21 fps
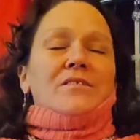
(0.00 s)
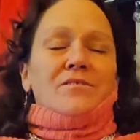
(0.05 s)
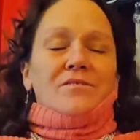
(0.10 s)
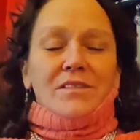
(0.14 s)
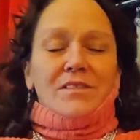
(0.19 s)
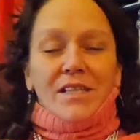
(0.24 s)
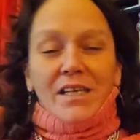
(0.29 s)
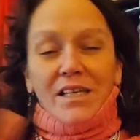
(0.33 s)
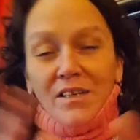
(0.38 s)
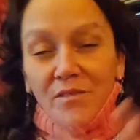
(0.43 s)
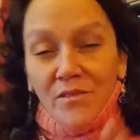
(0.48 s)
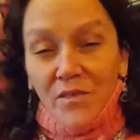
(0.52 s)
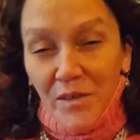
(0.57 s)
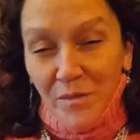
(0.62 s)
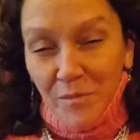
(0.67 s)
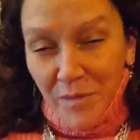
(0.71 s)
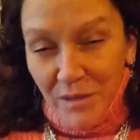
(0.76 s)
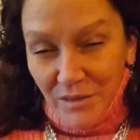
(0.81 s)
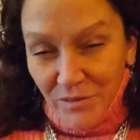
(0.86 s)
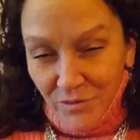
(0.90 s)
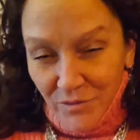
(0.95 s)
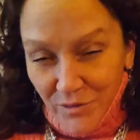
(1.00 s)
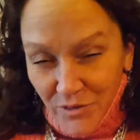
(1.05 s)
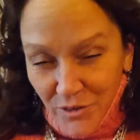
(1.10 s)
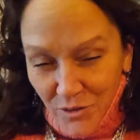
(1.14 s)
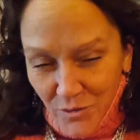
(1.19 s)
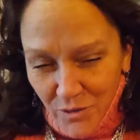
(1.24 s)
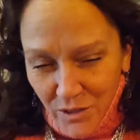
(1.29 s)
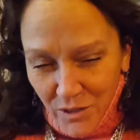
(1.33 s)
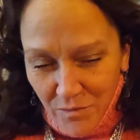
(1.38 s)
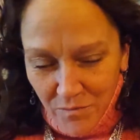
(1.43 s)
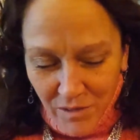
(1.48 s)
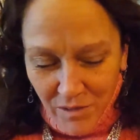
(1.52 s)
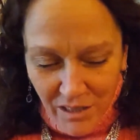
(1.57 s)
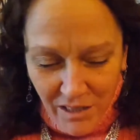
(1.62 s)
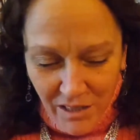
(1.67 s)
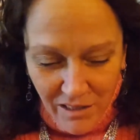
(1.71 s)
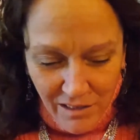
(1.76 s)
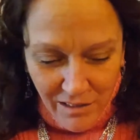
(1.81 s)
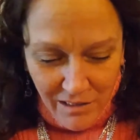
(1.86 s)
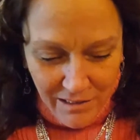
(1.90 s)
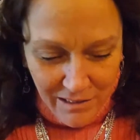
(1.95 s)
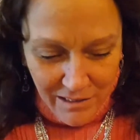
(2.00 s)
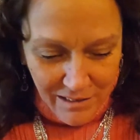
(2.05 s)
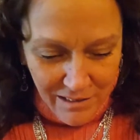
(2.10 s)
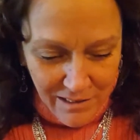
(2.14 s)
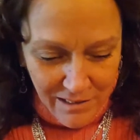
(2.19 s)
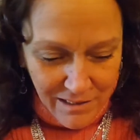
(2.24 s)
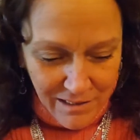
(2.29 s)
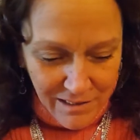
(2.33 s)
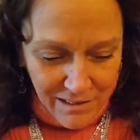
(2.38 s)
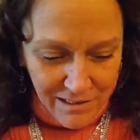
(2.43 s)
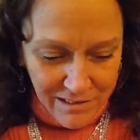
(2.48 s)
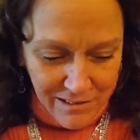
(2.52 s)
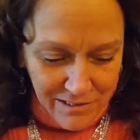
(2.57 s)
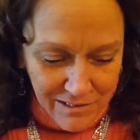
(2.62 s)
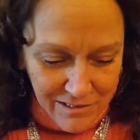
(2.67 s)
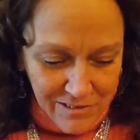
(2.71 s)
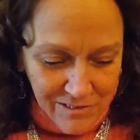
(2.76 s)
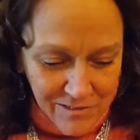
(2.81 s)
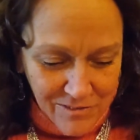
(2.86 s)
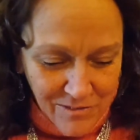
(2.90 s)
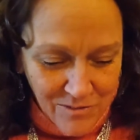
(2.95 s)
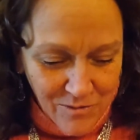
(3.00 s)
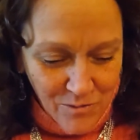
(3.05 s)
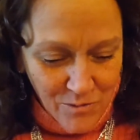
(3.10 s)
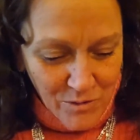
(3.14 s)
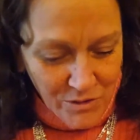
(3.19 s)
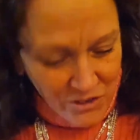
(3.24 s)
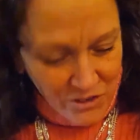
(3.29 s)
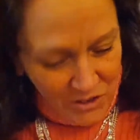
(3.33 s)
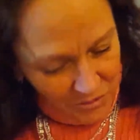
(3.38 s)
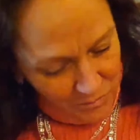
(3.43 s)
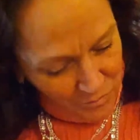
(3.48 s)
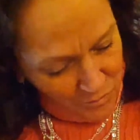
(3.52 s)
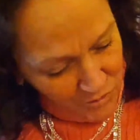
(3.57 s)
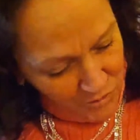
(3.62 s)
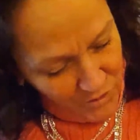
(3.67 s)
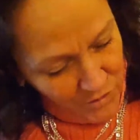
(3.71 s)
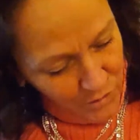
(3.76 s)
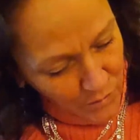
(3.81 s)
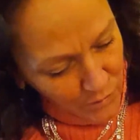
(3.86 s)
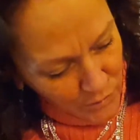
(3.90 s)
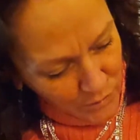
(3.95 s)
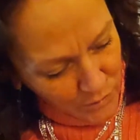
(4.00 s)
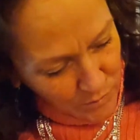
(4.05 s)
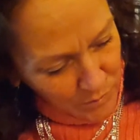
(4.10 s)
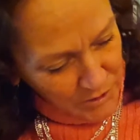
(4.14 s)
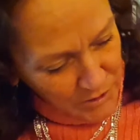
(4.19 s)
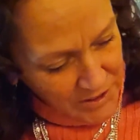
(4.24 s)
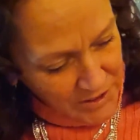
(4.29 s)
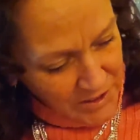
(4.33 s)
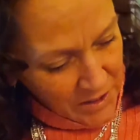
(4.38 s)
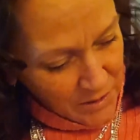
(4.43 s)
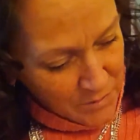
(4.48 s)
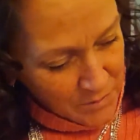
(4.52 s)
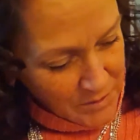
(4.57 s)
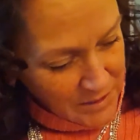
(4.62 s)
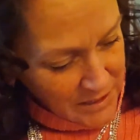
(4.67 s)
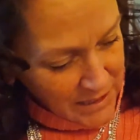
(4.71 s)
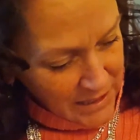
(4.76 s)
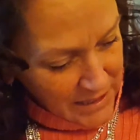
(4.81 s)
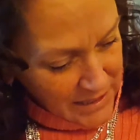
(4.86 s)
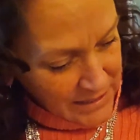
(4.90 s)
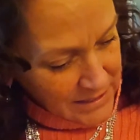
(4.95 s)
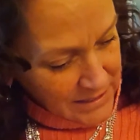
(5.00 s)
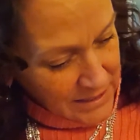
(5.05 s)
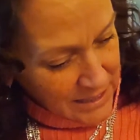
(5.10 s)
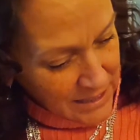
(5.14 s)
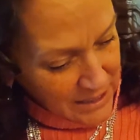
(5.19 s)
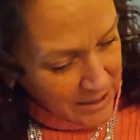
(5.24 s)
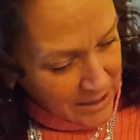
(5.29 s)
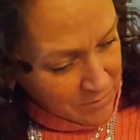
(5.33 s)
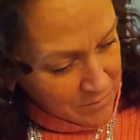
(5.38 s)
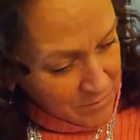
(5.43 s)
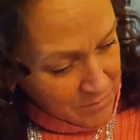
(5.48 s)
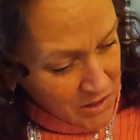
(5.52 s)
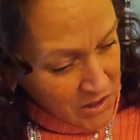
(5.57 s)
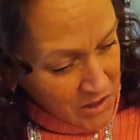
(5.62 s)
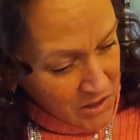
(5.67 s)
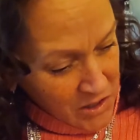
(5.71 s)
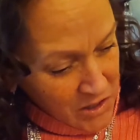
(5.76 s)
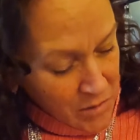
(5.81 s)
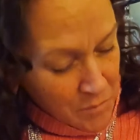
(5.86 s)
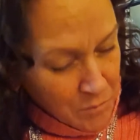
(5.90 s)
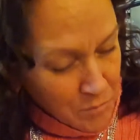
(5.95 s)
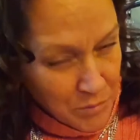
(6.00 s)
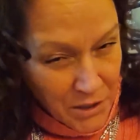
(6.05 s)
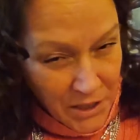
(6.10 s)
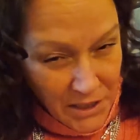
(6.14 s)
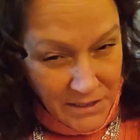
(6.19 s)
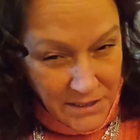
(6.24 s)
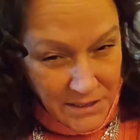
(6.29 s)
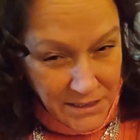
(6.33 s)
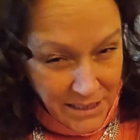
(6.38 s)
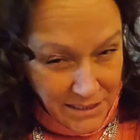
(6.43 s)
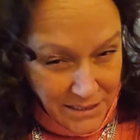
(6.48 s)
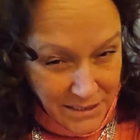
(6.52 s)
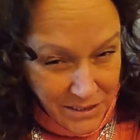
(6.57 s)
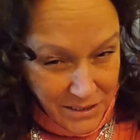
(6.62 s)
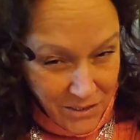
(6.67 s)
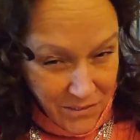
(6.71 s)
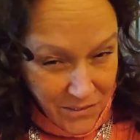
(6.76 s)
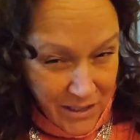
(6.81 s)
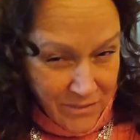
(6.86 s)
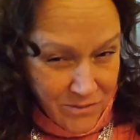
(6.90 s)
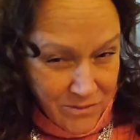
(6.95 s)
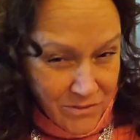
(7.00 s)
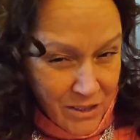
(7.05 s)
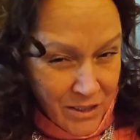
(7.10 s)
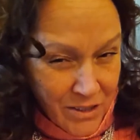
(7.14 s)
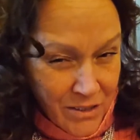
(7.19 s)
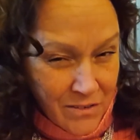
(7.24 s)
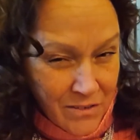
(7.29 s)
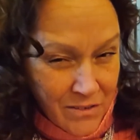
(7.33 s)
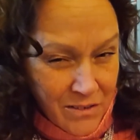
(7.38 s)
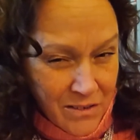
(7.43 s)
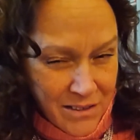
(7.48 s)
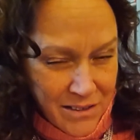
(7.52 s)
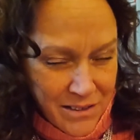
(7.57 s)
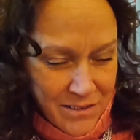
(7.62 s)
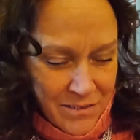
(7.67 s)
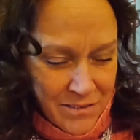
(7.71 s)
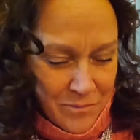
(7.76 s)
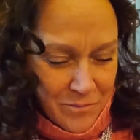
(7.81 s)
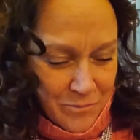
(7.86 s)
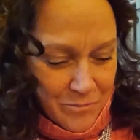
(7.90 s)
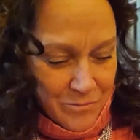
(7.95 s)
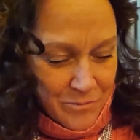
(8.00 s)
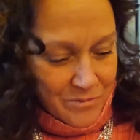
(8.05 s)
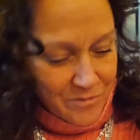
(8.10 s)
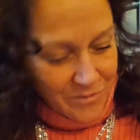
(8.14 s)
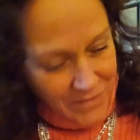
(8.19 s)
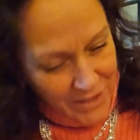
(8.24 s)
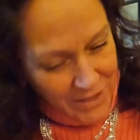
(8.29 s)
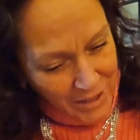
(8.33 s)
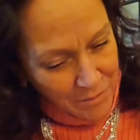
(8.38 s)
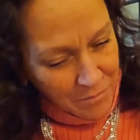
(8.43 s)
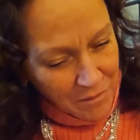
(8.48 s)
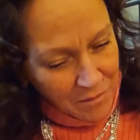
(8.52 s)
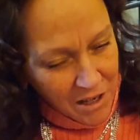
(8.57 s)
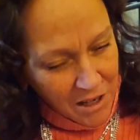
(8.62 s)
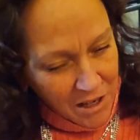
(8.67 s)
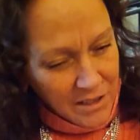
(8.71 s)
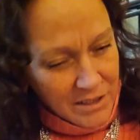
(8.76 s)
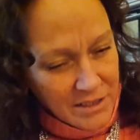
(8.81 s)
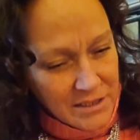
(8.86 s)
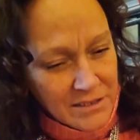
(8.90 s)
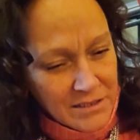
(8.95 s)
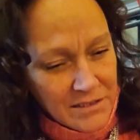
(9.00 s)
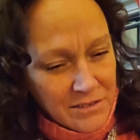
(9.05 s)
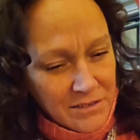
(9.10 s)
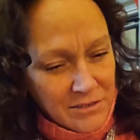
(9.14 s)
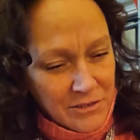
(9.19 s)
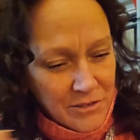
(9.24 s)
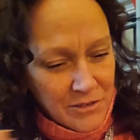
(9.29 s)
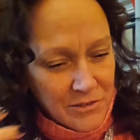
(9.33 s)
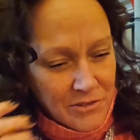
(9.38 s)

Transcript: thank you very much for joining me. We'll do more horrible scopes next time. Plus, I still have to demod or